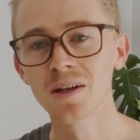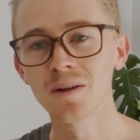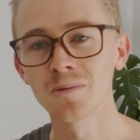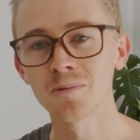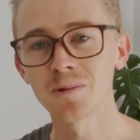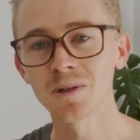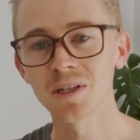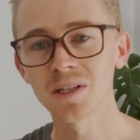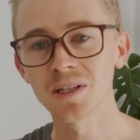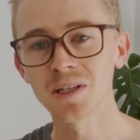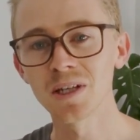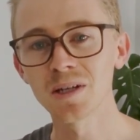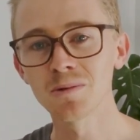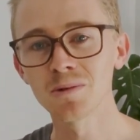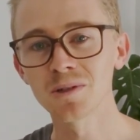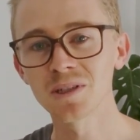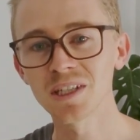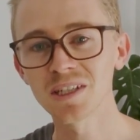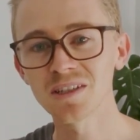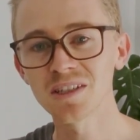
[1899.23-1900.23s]
we
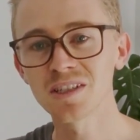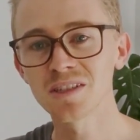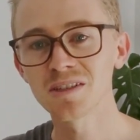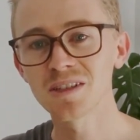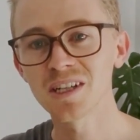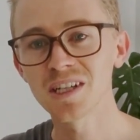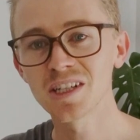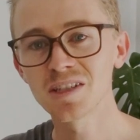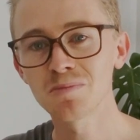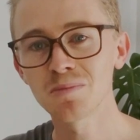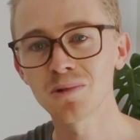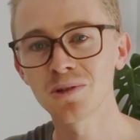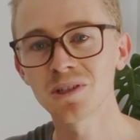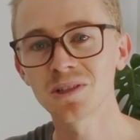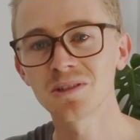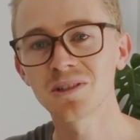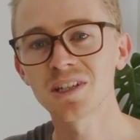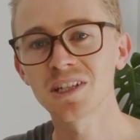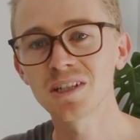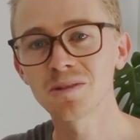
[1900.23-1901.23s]
will get this large
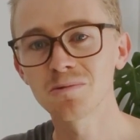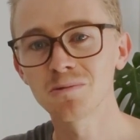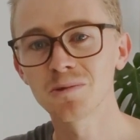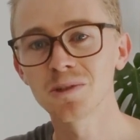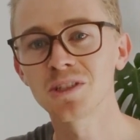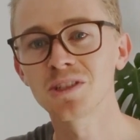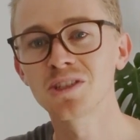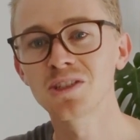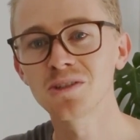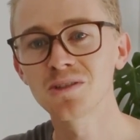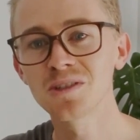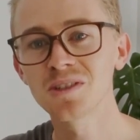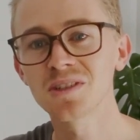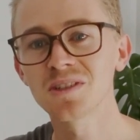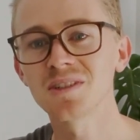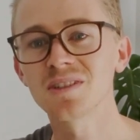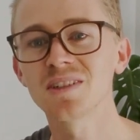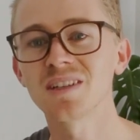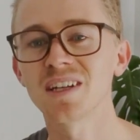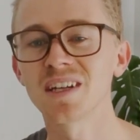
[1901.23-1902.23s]
point cloud, reduce
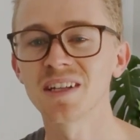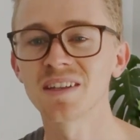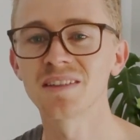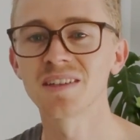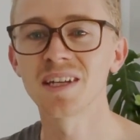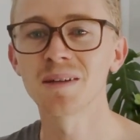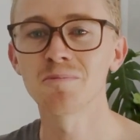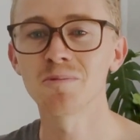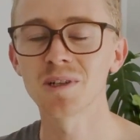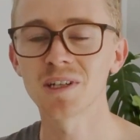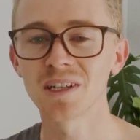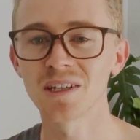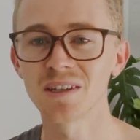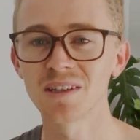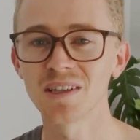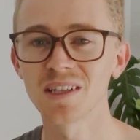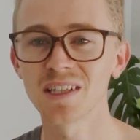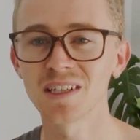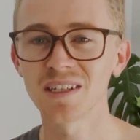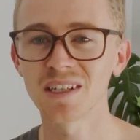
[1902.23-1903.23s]
it, and then we
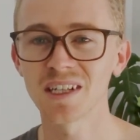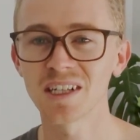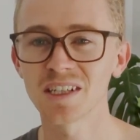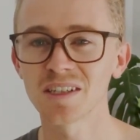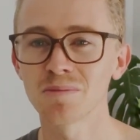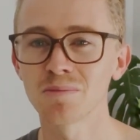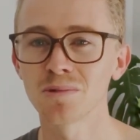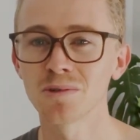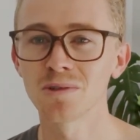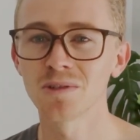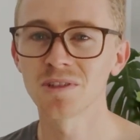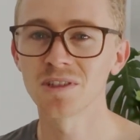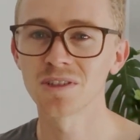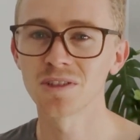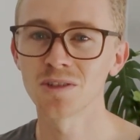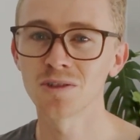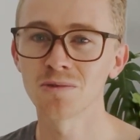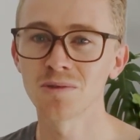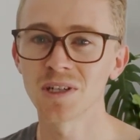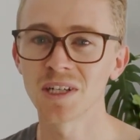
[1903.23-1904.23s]
can then export it
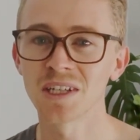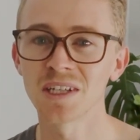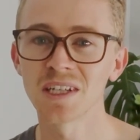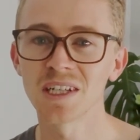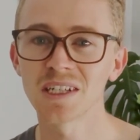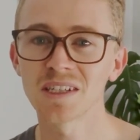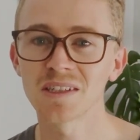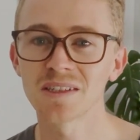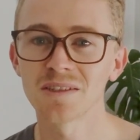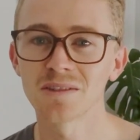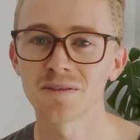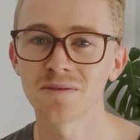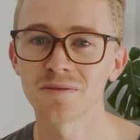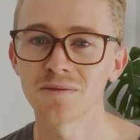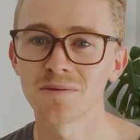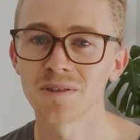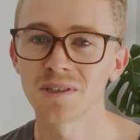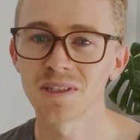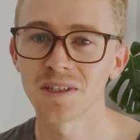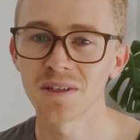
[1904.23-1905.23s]
to our next
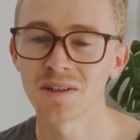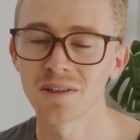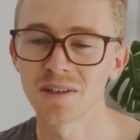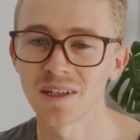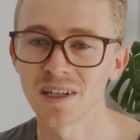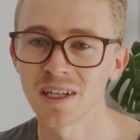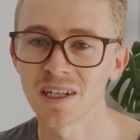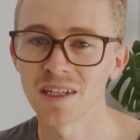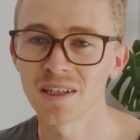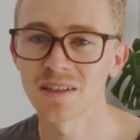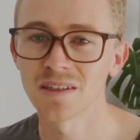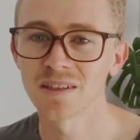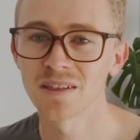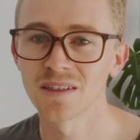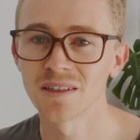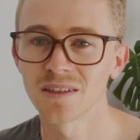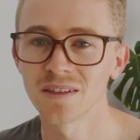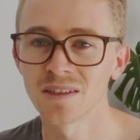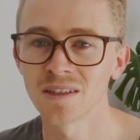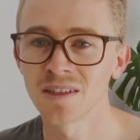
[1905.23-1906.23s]
software. And
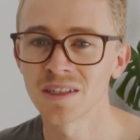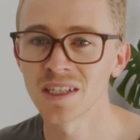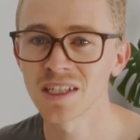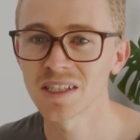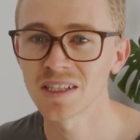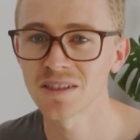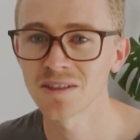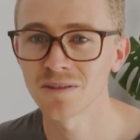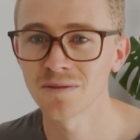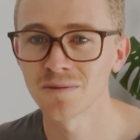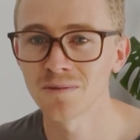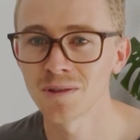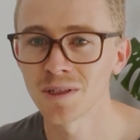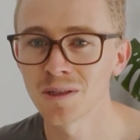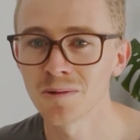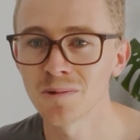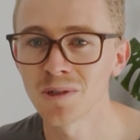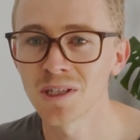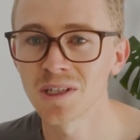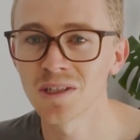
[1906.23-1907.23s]
the next
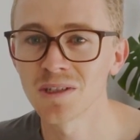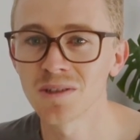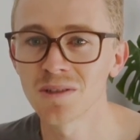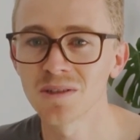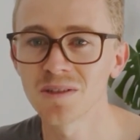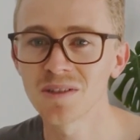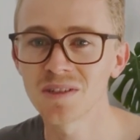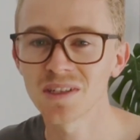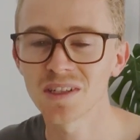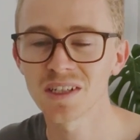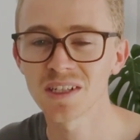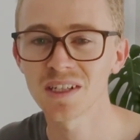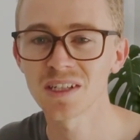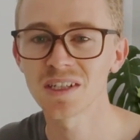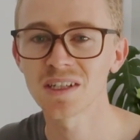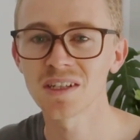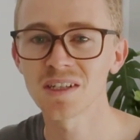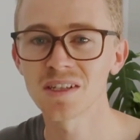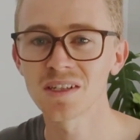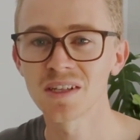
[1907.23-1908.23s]
software we use
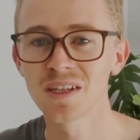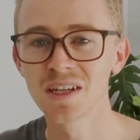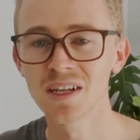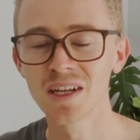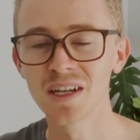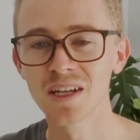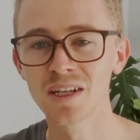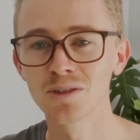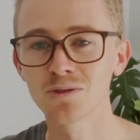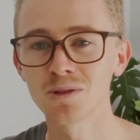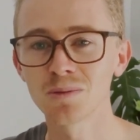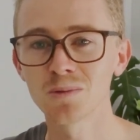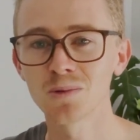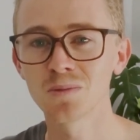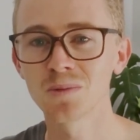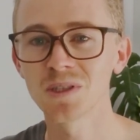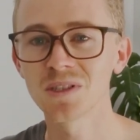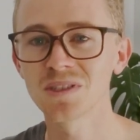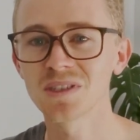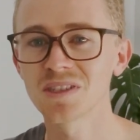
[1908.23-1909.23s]
is Trimble
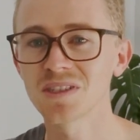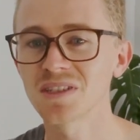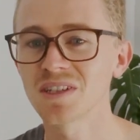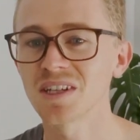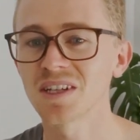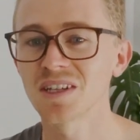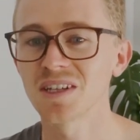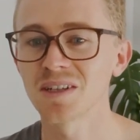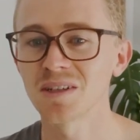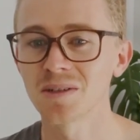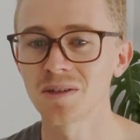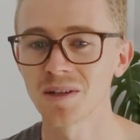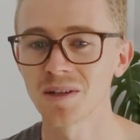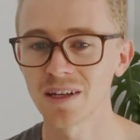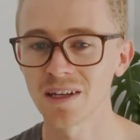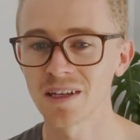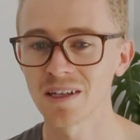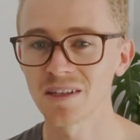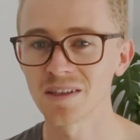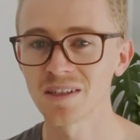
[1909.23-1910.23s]
Business Center.
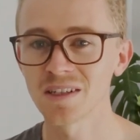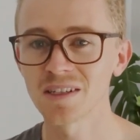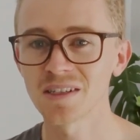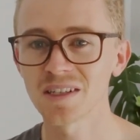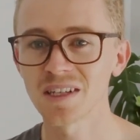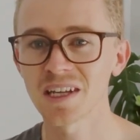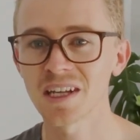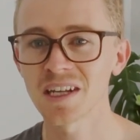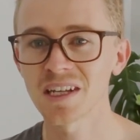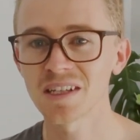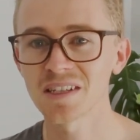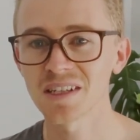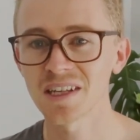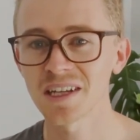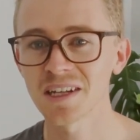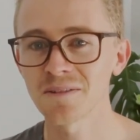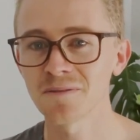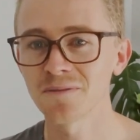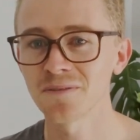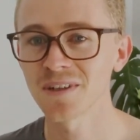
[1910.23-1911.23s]
This has
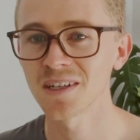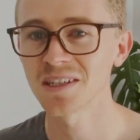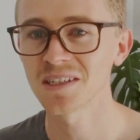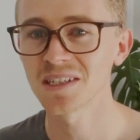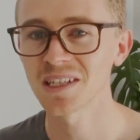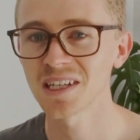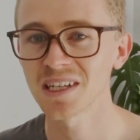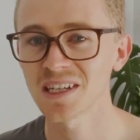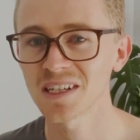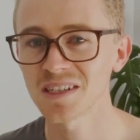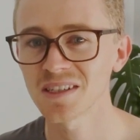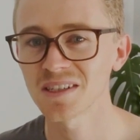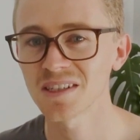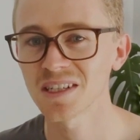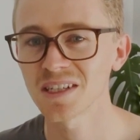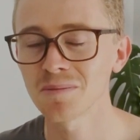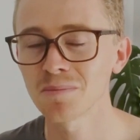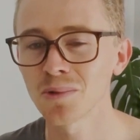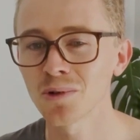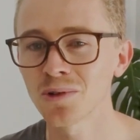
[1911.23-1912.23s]
a
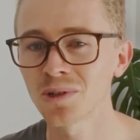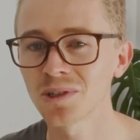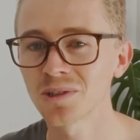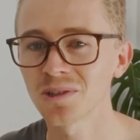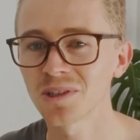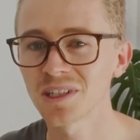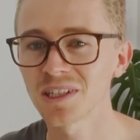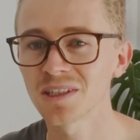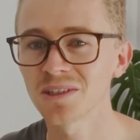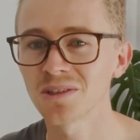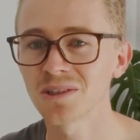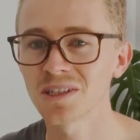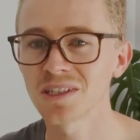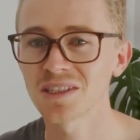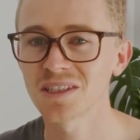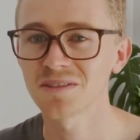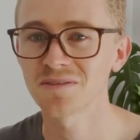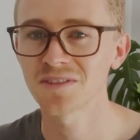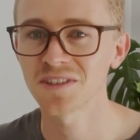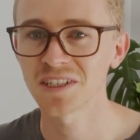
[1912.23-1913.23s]
fantastic point cloud
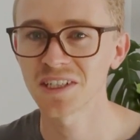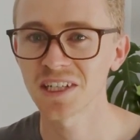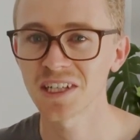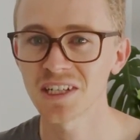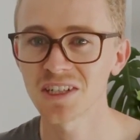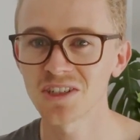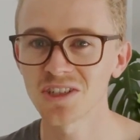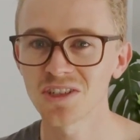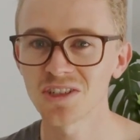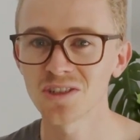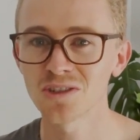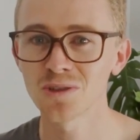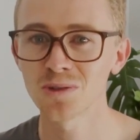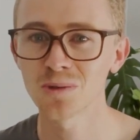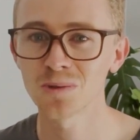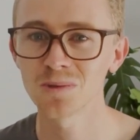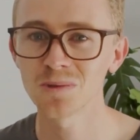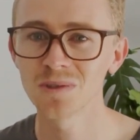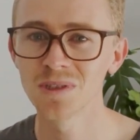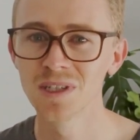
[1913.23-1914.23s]
classification
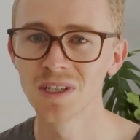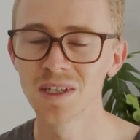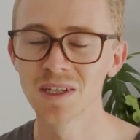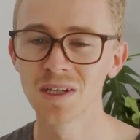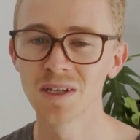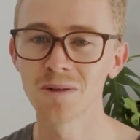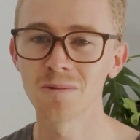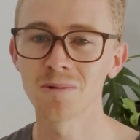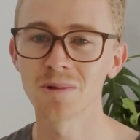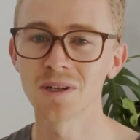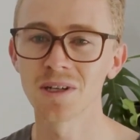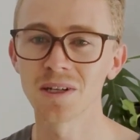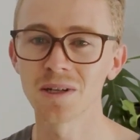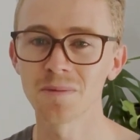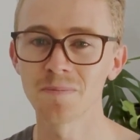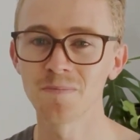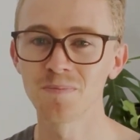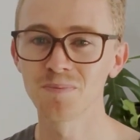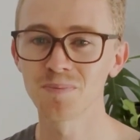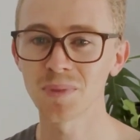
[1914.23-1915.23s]
tool,
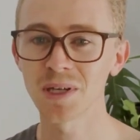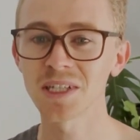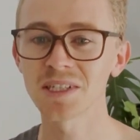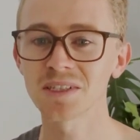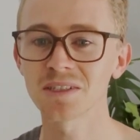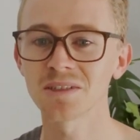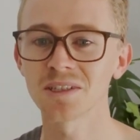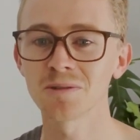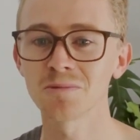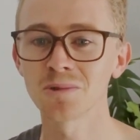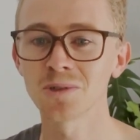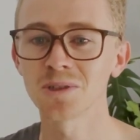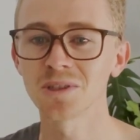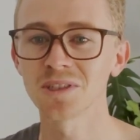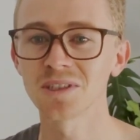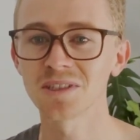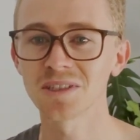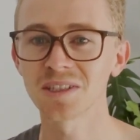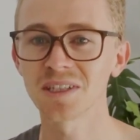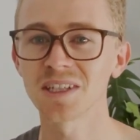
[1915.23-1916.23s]
where basically what
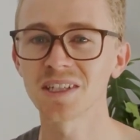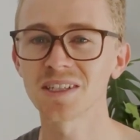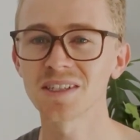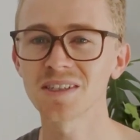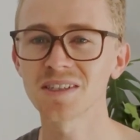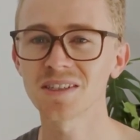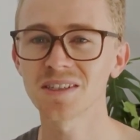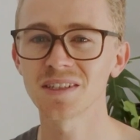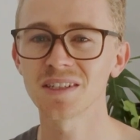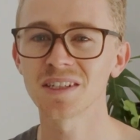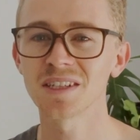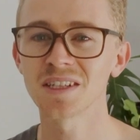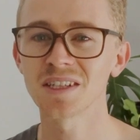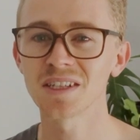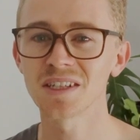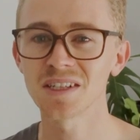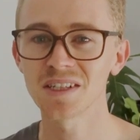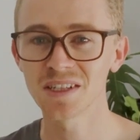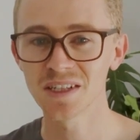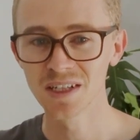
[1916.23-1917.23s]
it does
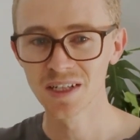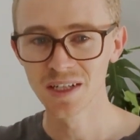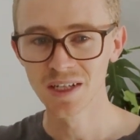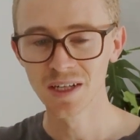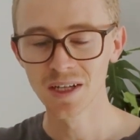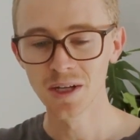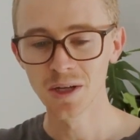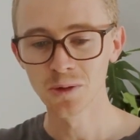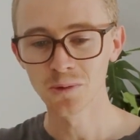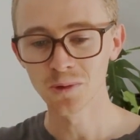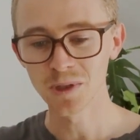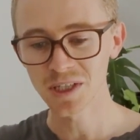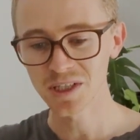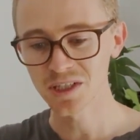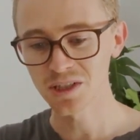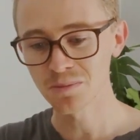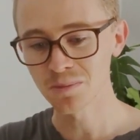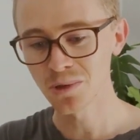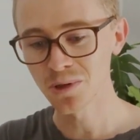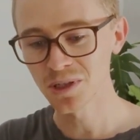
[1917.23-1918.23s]
is reads
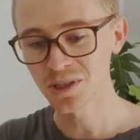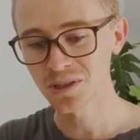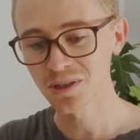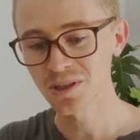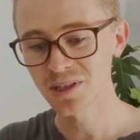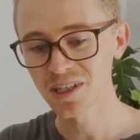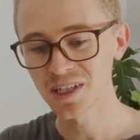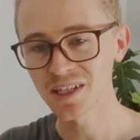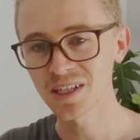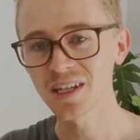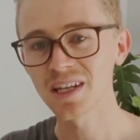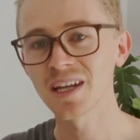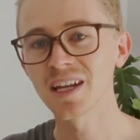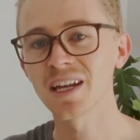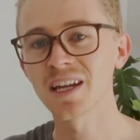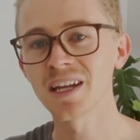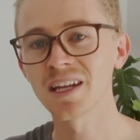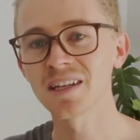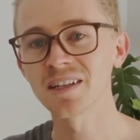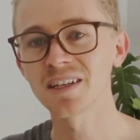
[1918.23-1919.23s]
your point cloud
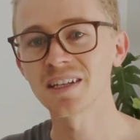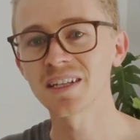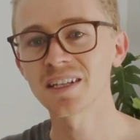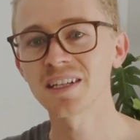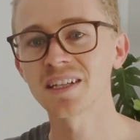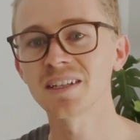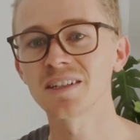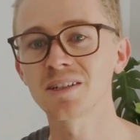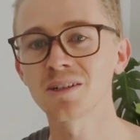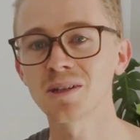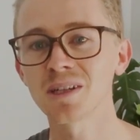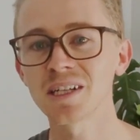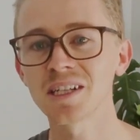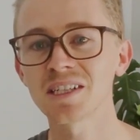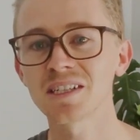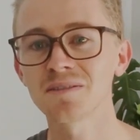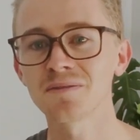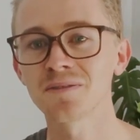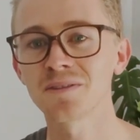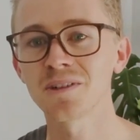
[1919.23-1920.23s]
and it can
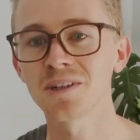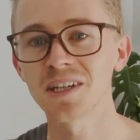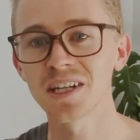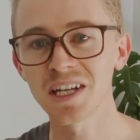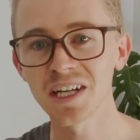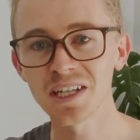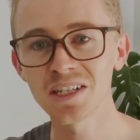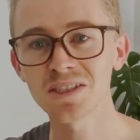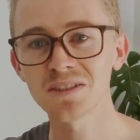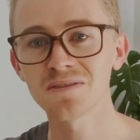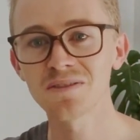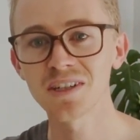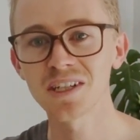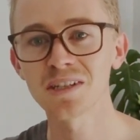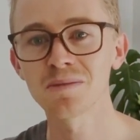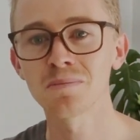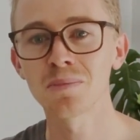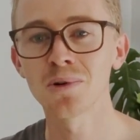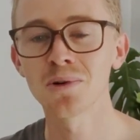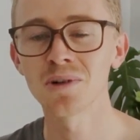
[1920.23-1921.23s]
classify each of
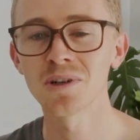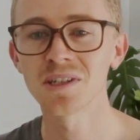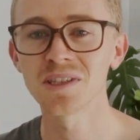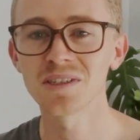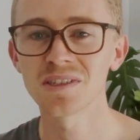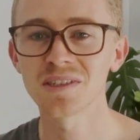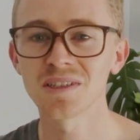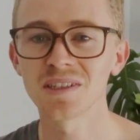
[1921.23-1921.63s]
these points